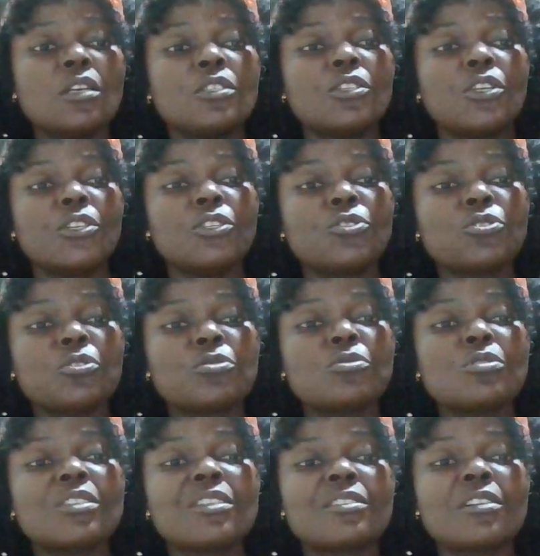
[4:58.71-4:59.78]
They
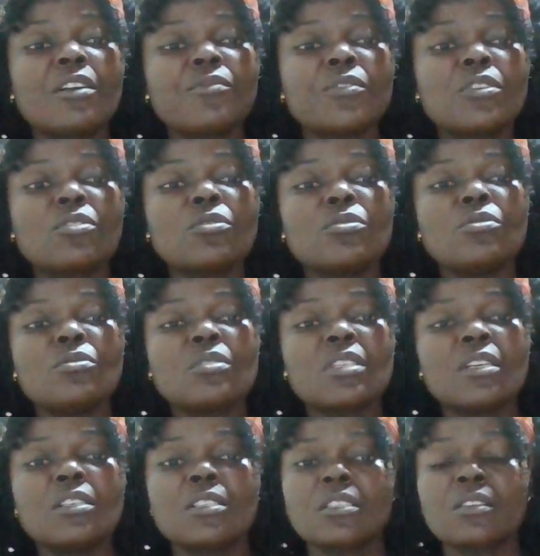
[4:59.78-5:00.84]
introduce graphical user
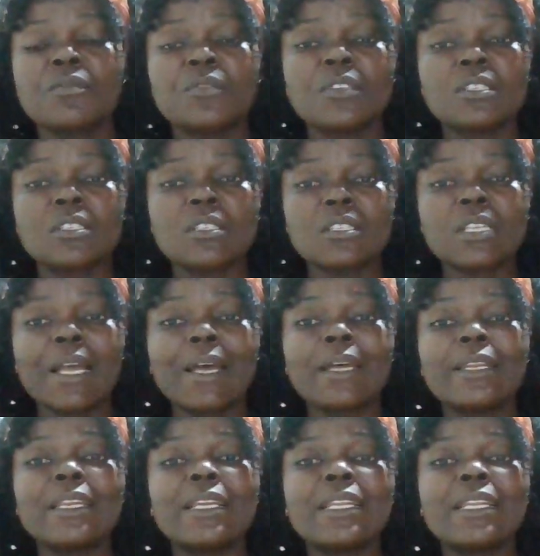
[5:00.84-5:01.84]
interfaces and